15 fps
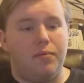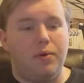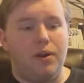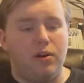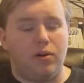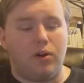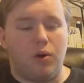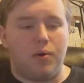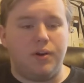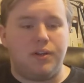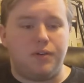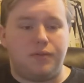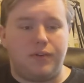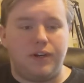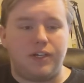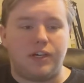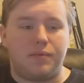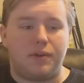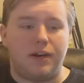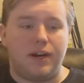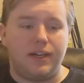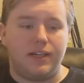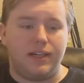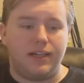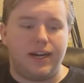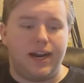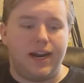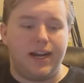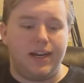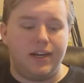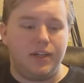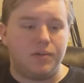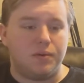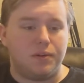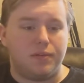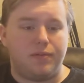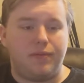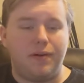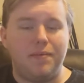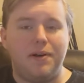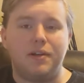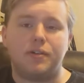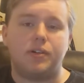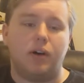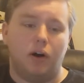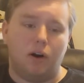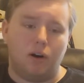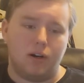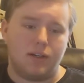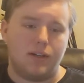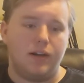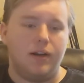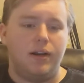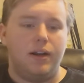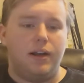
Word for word: we are going to finish up the 1980s with feminist art.